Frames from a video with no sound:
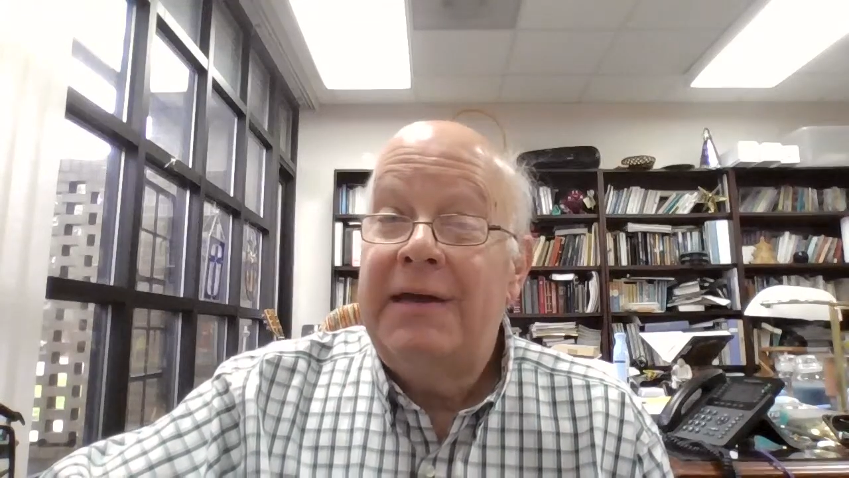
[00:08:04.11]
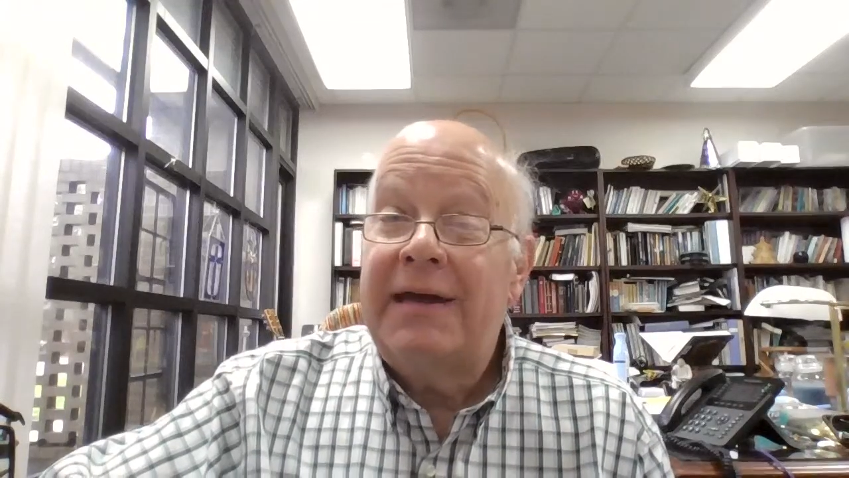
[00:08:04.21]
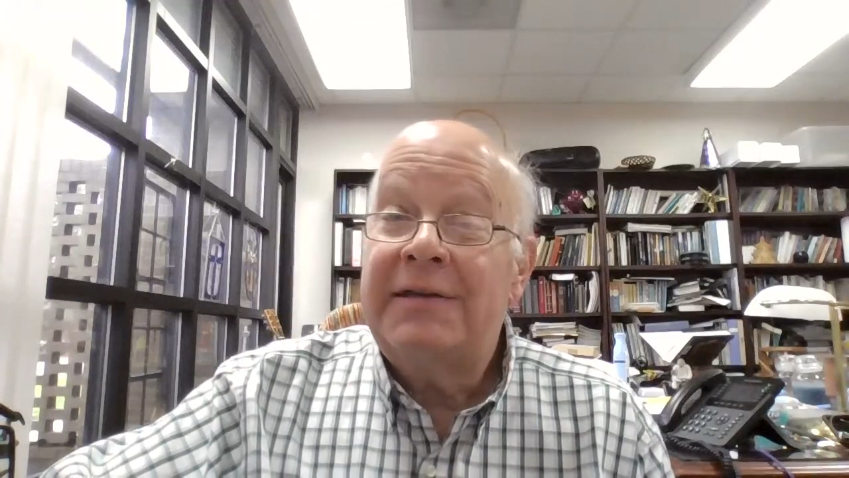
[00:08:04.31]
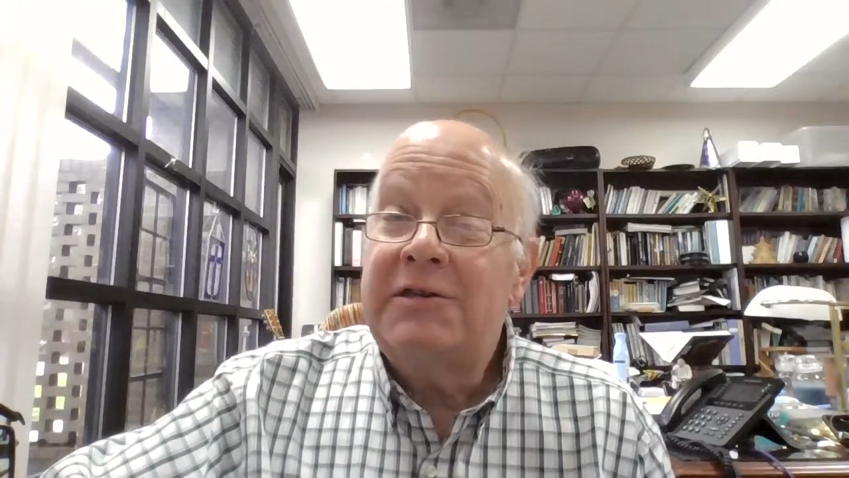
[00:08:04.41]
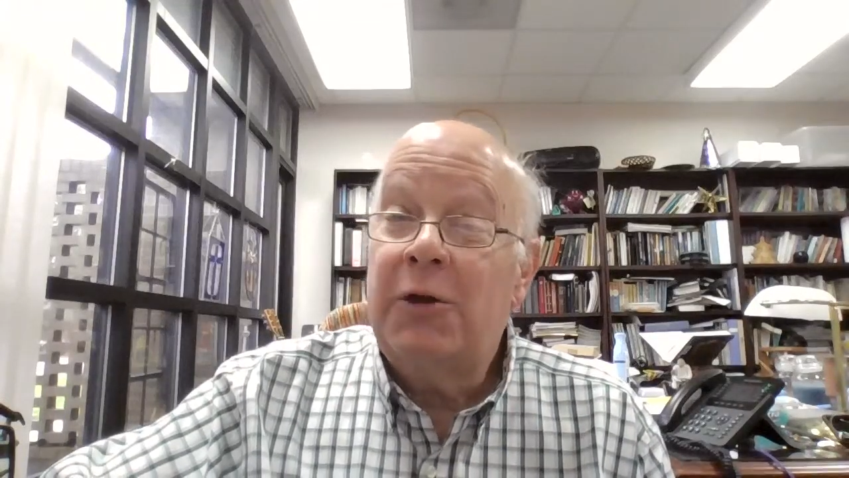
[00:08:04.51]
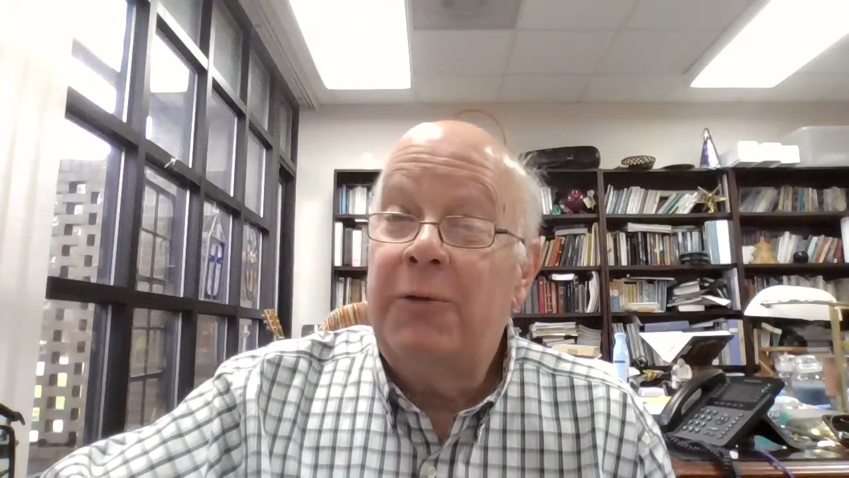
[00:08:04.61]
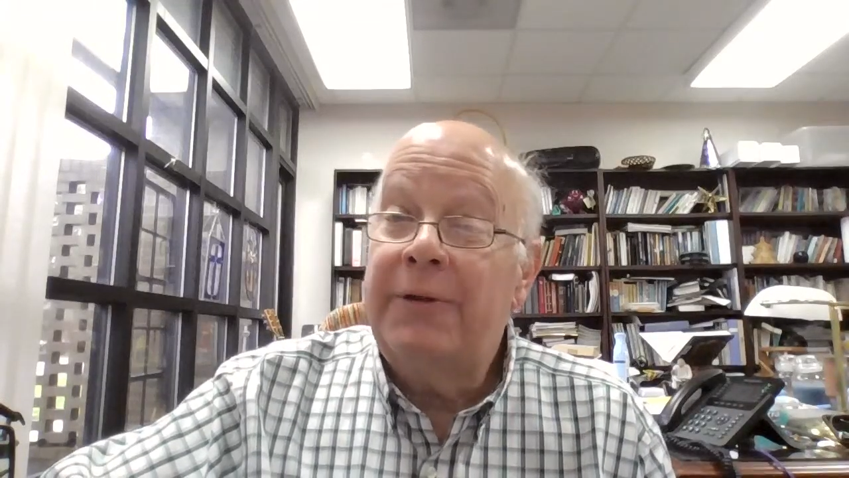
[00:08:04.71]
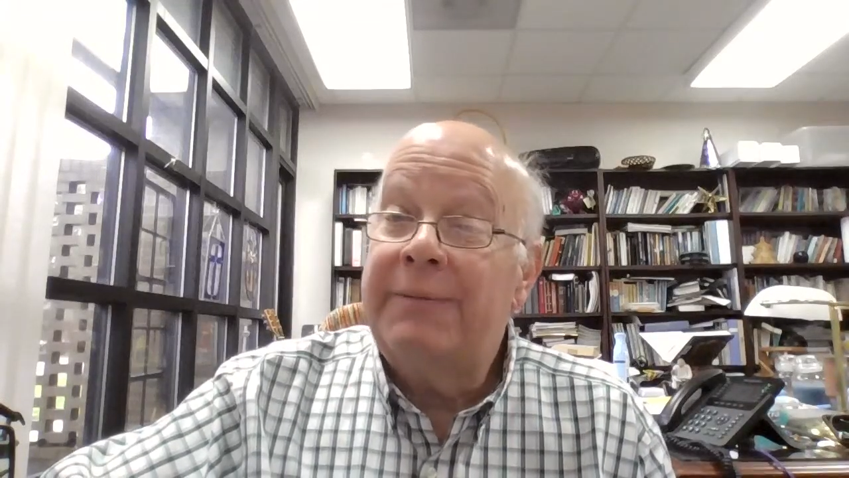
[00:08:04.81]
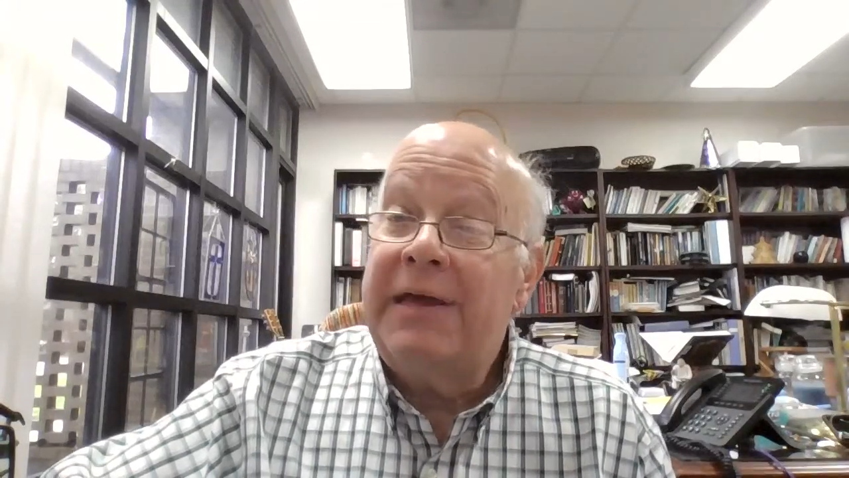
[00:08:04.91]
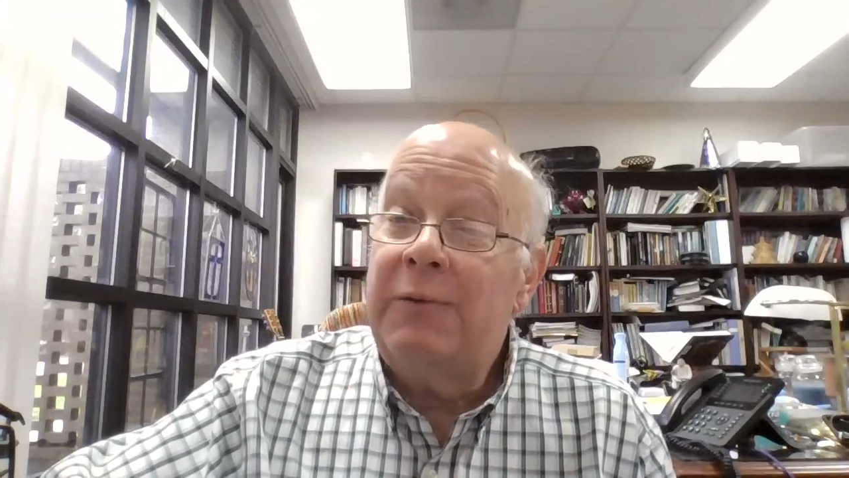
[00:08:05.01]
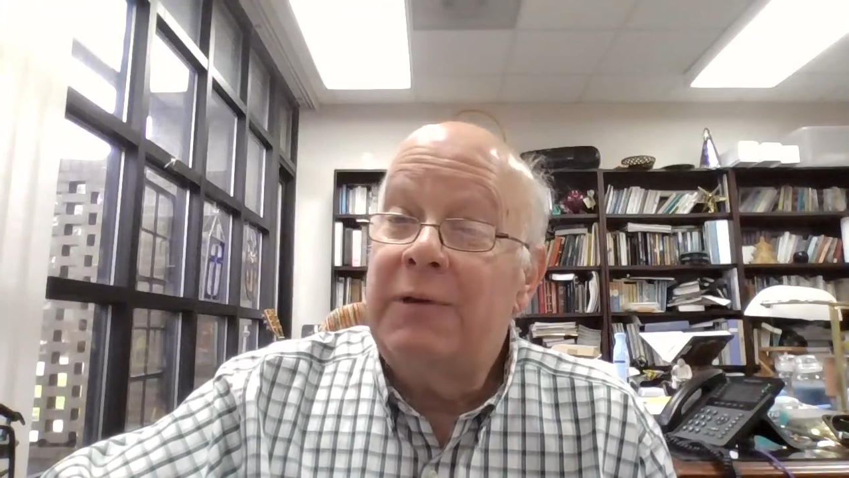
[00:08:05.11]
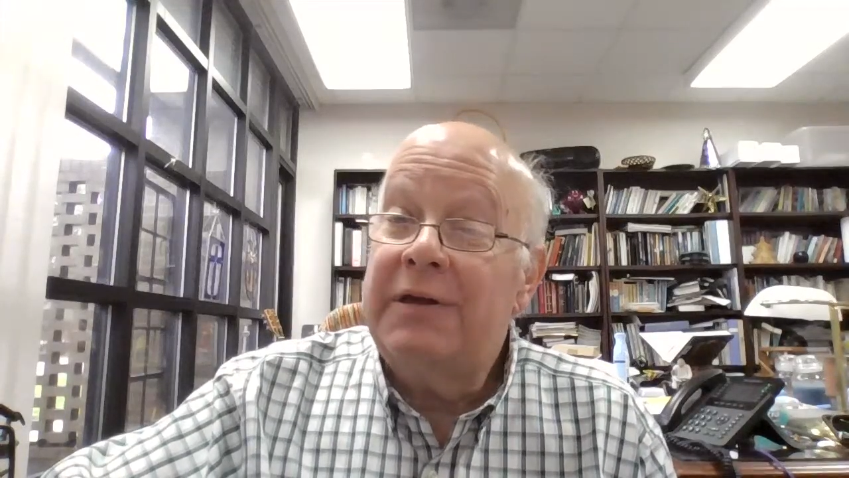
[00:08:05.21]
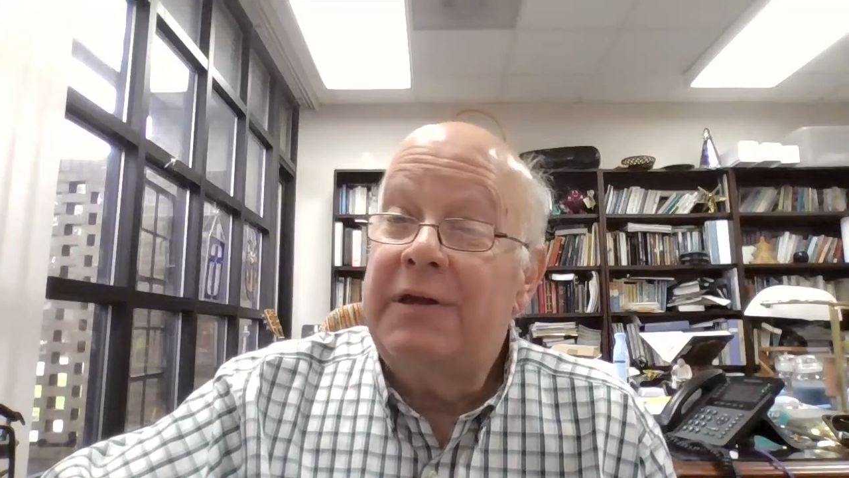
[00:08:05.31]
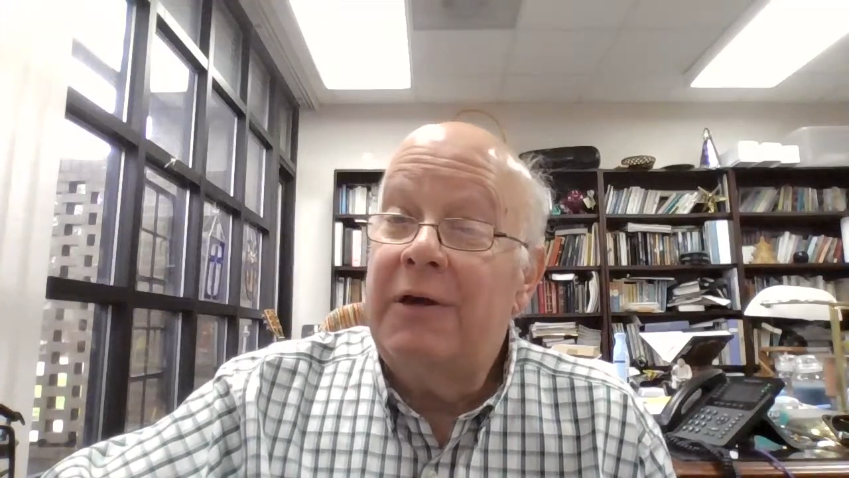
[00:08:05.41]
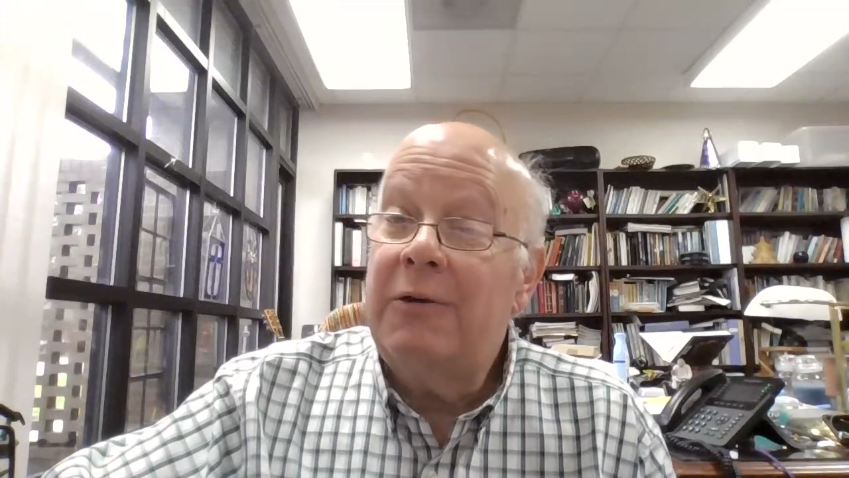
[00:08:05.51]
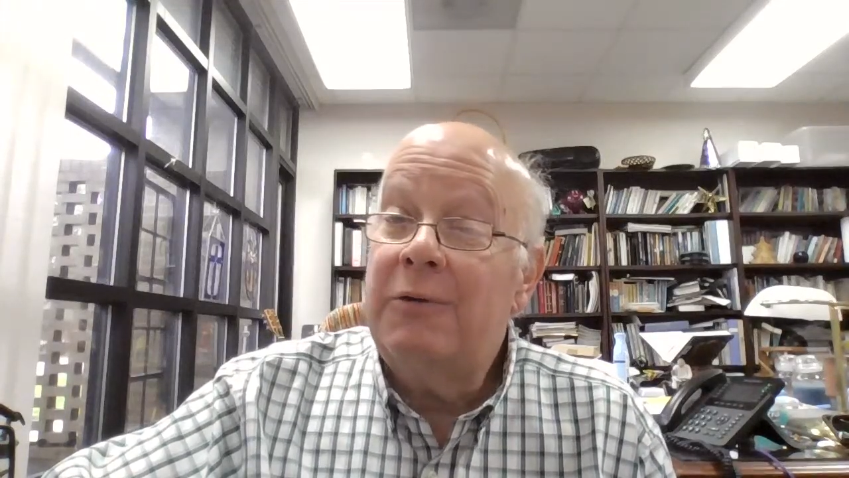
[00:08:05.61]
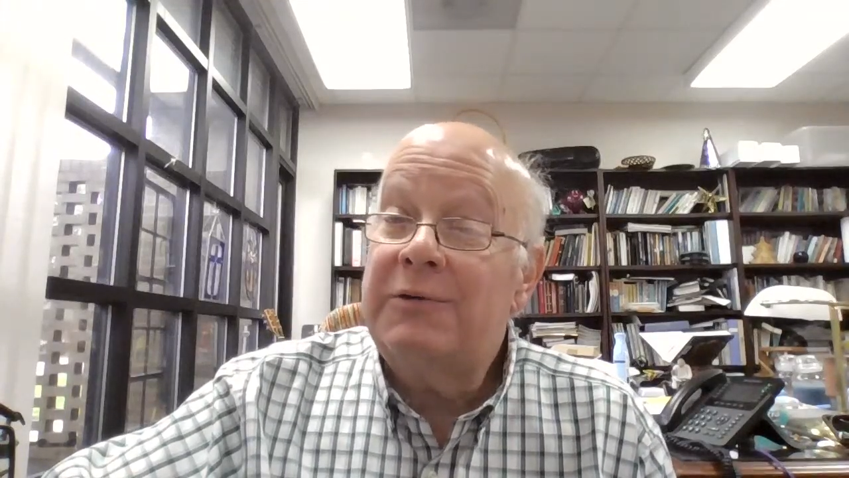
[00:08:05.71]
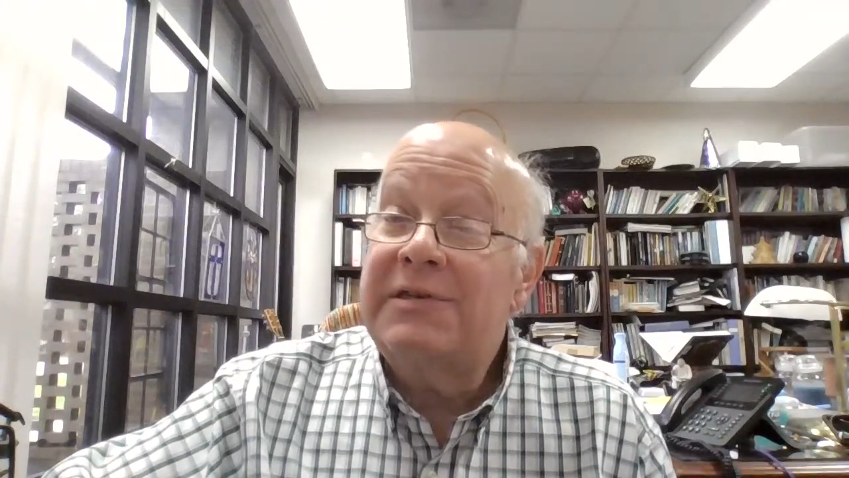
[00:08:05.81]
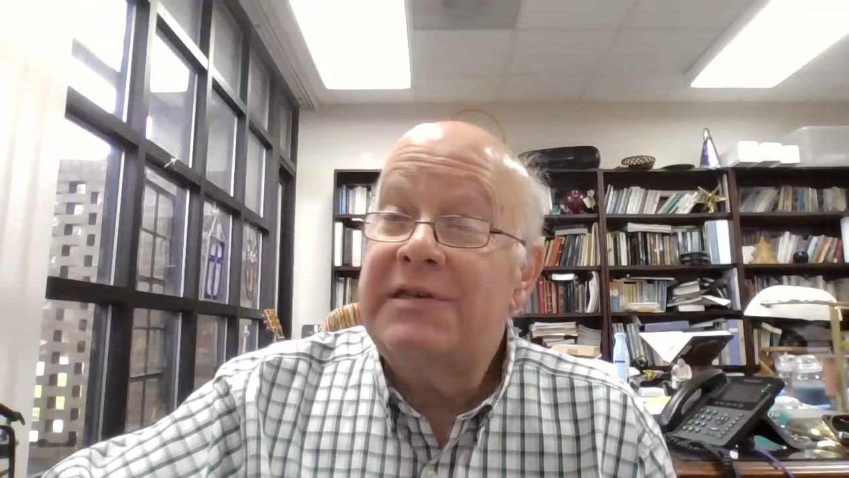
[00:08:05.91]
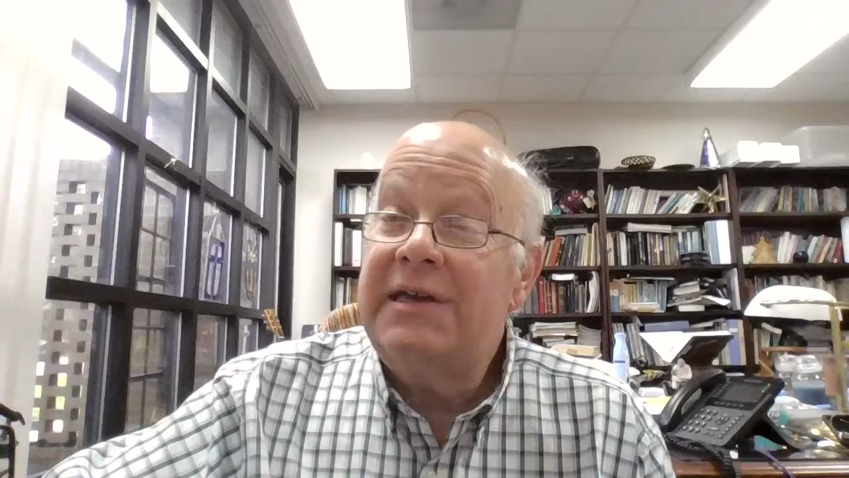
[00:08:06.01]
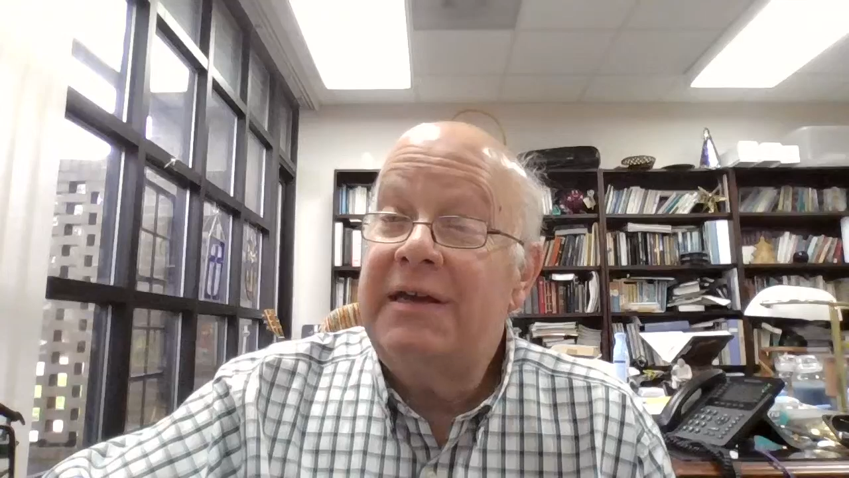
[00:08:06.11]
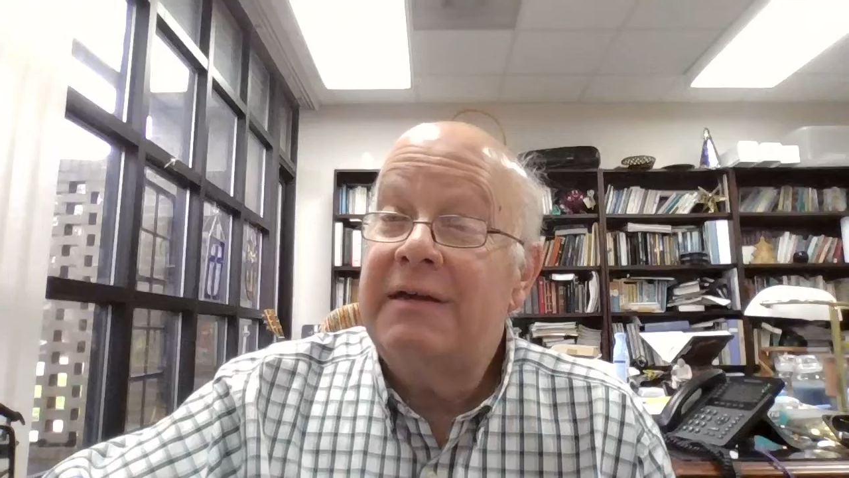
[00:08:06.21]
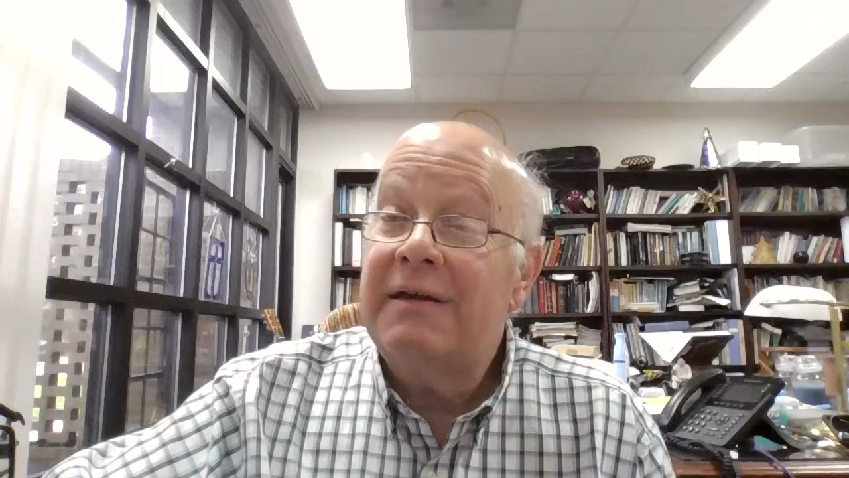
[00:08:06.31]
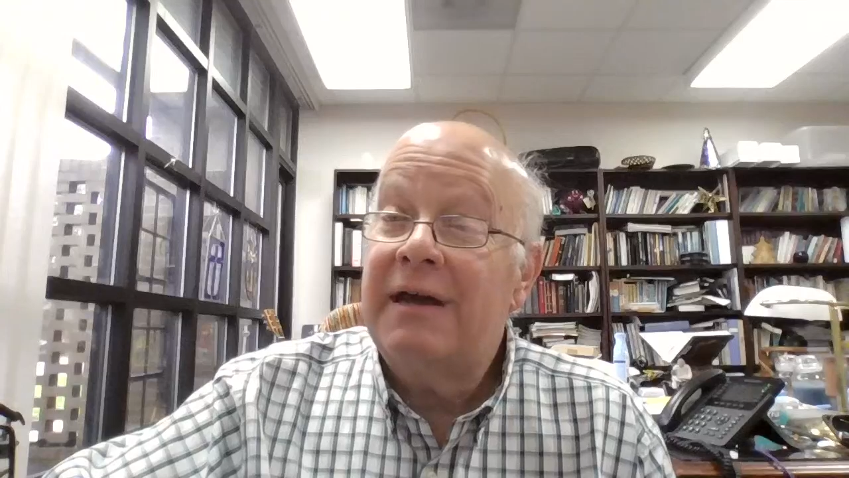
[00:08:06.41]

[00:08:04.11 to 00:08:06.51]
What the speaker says: and told them he would go seek